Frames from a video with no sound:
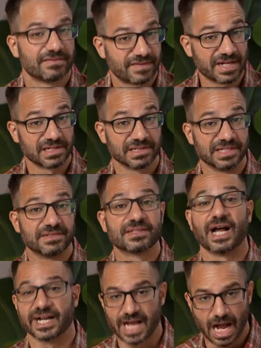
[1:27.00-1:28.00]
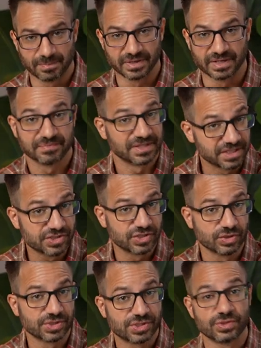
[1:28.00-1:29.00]
Finally, agape is
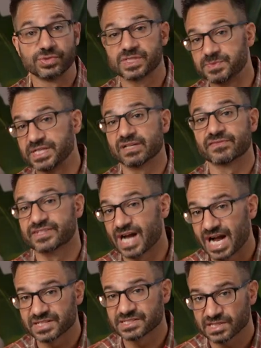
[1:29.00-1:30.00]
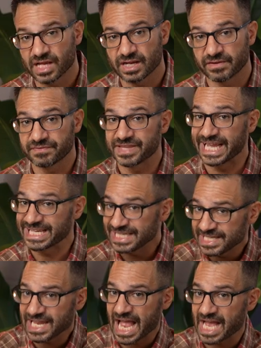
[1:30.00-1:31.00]
used to speak of God's love that
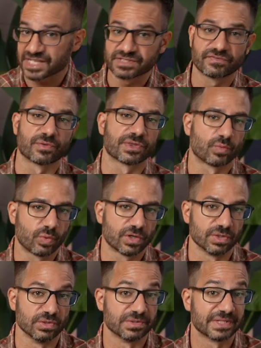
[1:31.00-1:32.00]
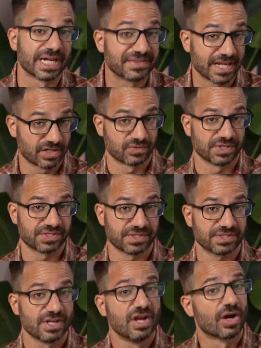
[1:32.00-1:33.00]
he has for the world and that
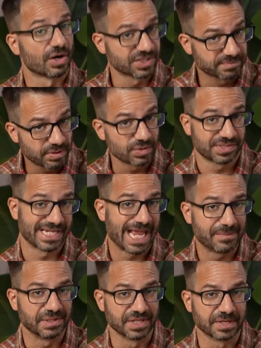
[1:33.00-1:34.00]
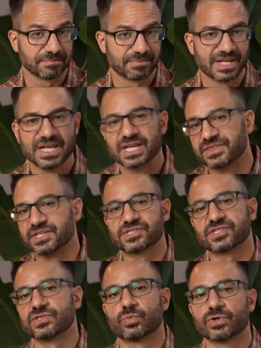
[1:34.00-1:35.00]
Christians are supposed to emulate. This
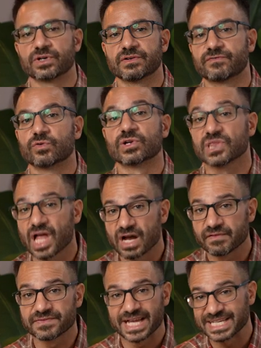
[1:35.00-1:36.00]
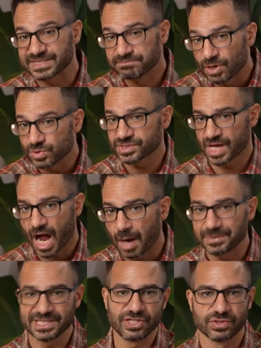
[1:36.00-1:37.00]
is the word for love that is most
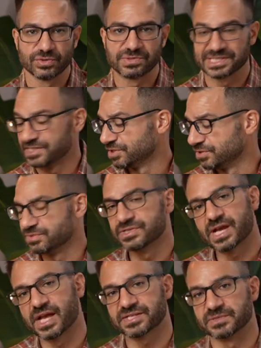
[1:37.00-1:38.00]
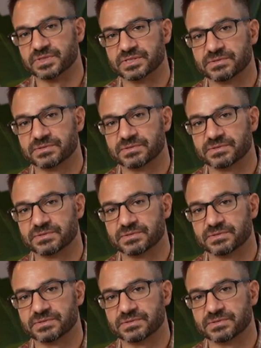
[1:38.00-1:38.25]
commonly used in the New Testament.